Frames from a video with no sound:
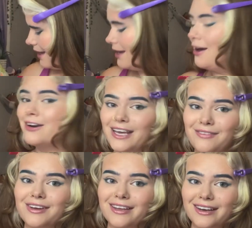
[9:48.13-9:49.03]
An
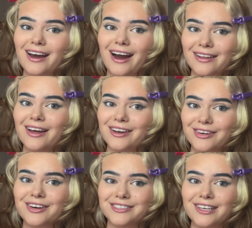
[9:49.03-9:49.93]
uneven
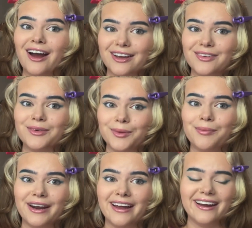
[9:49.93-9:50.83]
eyeliner is not gonna ruin
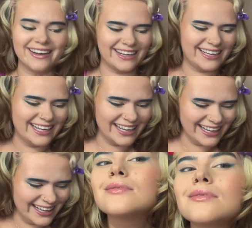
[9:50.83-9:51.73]
my night.